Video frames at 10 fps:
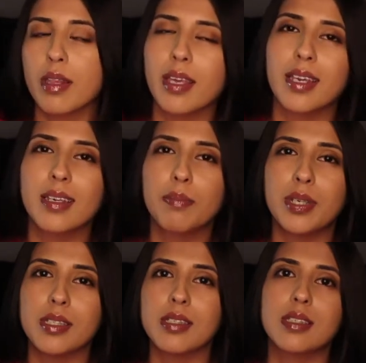like
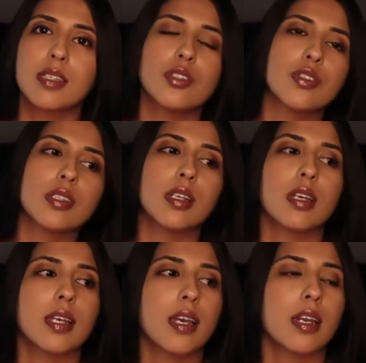pieces that's just going
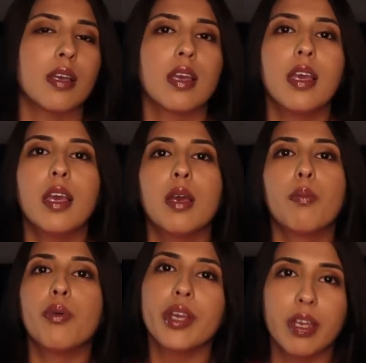to kind of
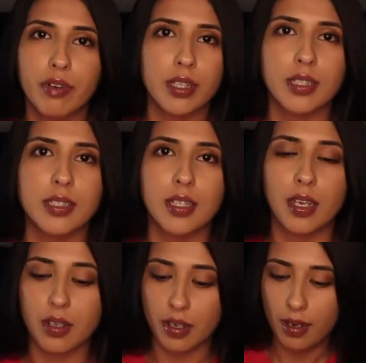bring everything
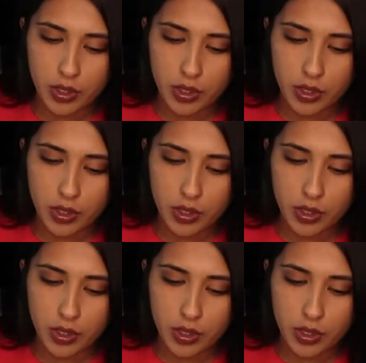together.